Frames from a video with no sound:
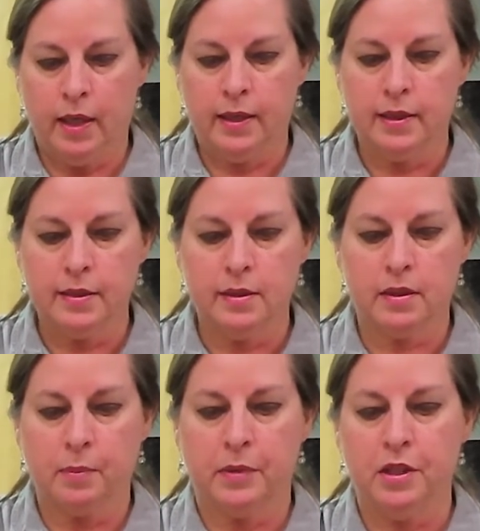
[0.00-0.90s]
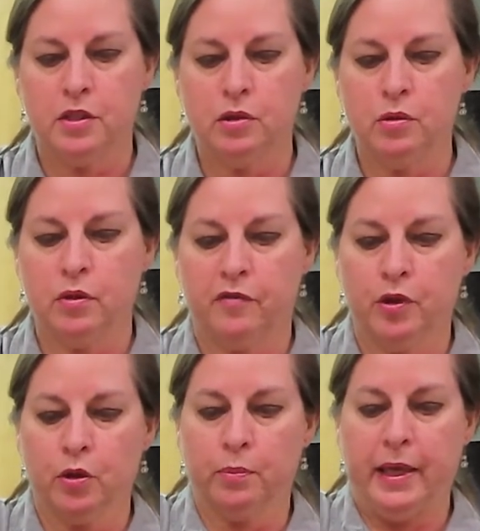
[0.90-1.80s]
And this is something too, if
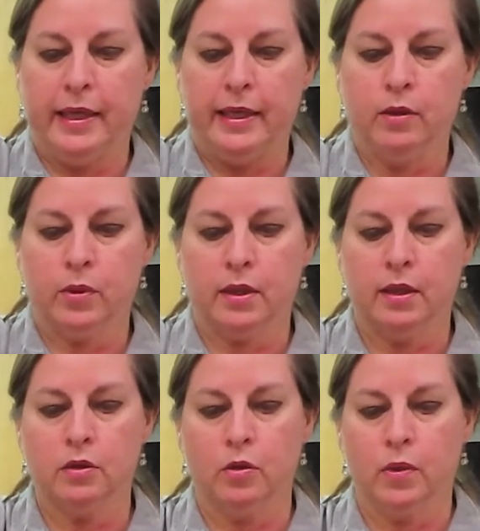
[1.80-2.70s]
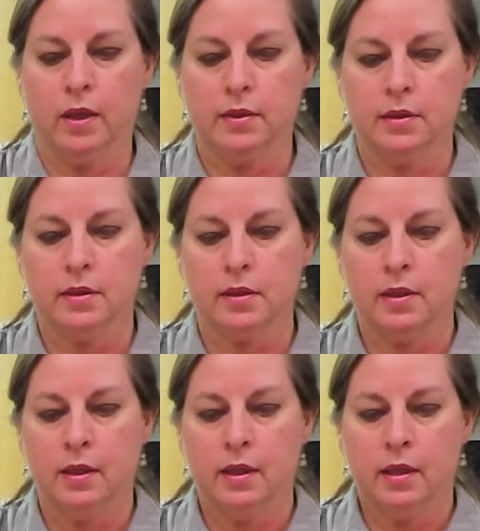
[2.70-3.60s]
you're baking with little ones,
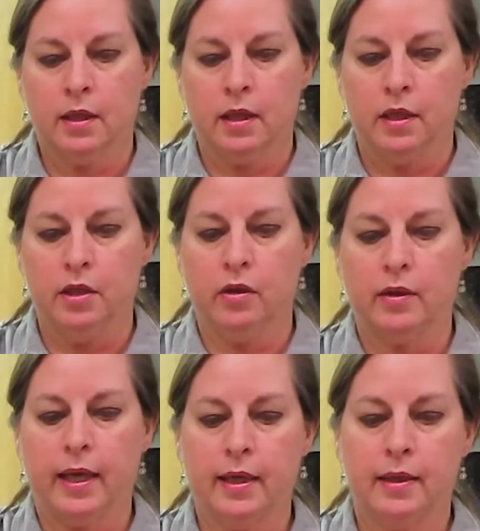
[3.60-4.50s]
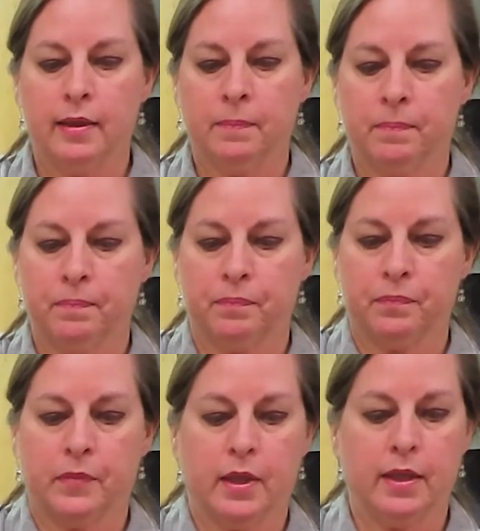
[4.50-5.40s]
you know, they
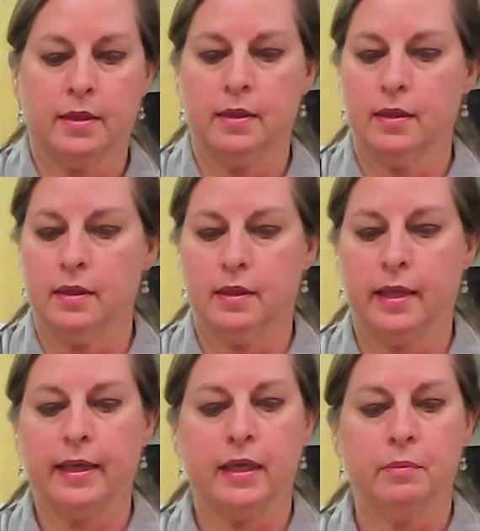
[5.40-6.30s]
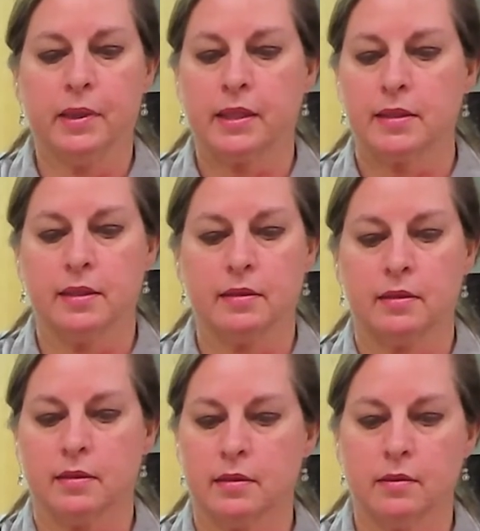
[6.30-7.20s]
can mix
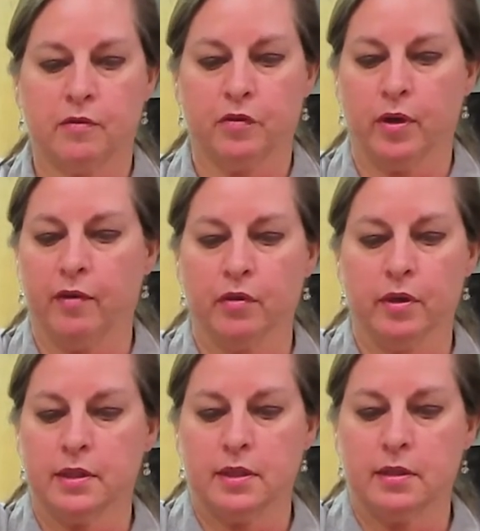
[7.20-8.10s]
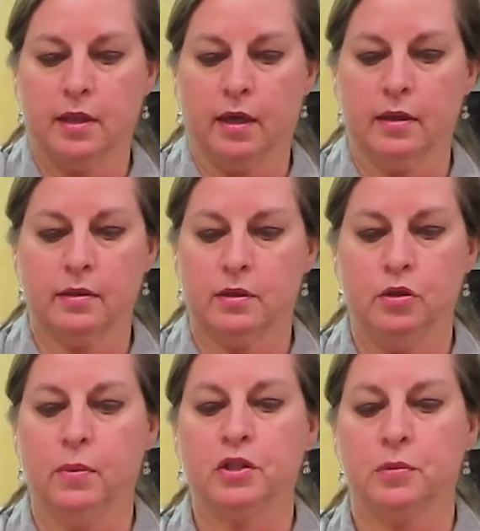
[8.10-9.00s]
this forever. It's not
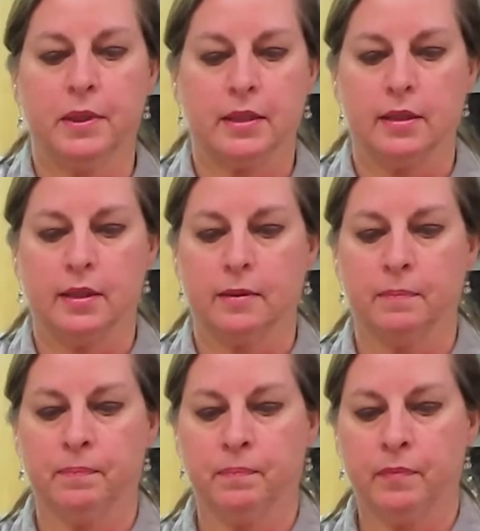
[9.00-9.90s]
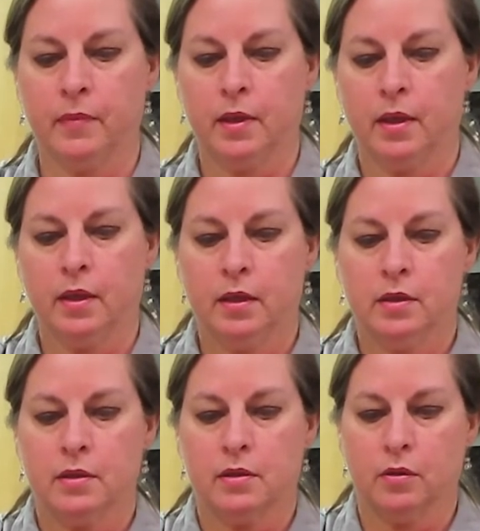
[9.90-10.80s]
too much mixing.
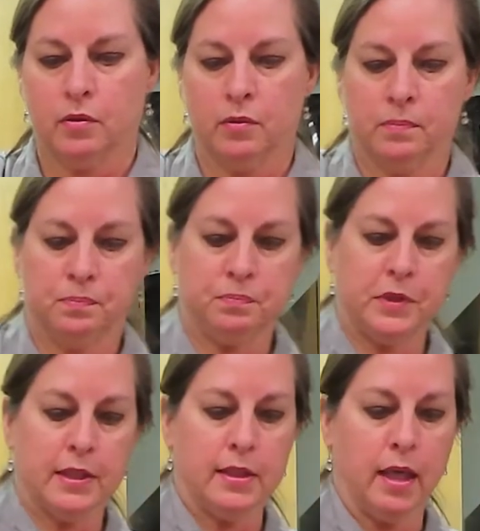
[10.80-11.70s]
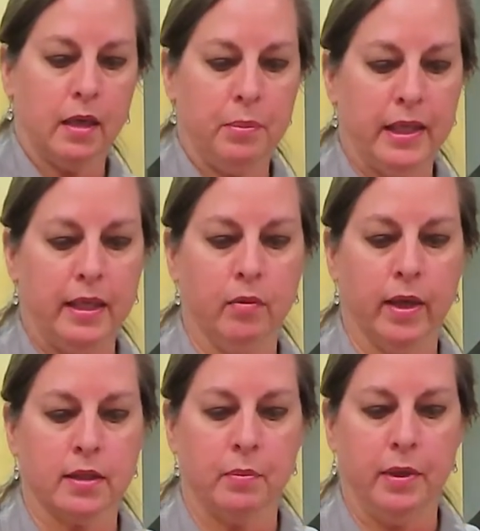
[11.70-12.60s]
So it's not a picky
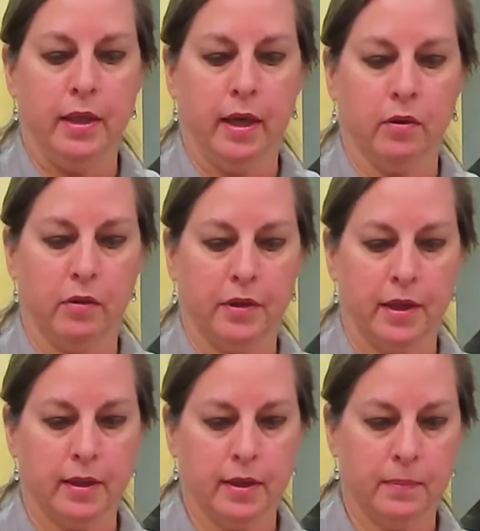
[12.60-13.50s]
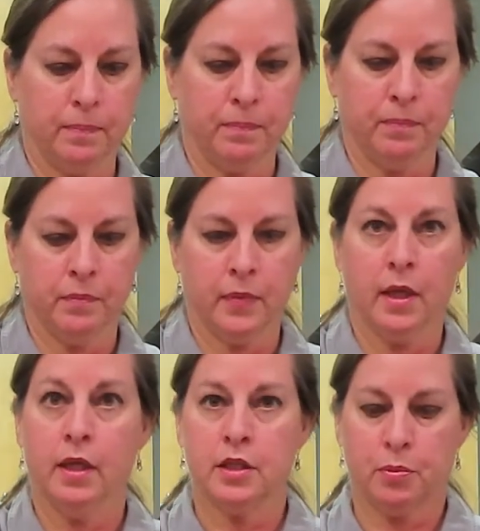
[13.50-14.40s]
recipe, I don't think.
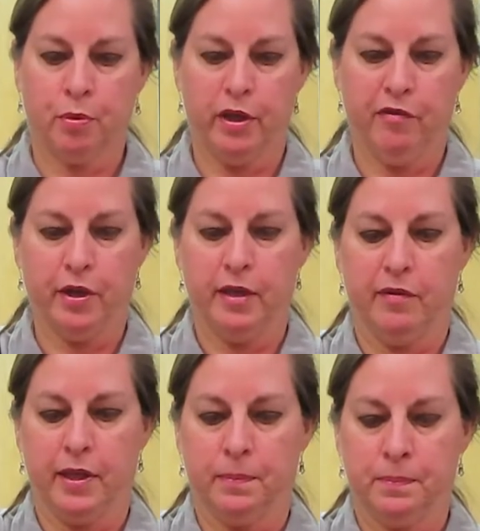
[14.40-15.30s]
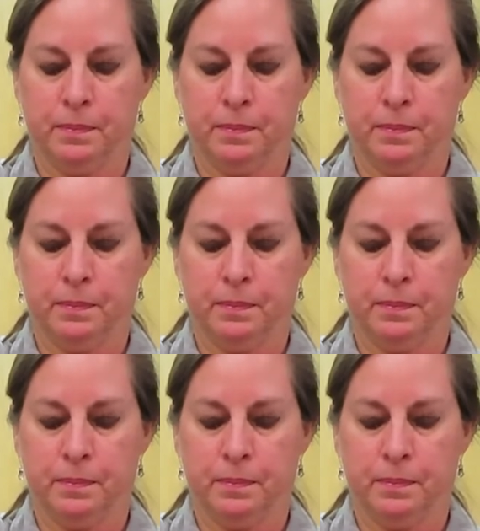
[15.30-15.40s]
It's pretty forgiving.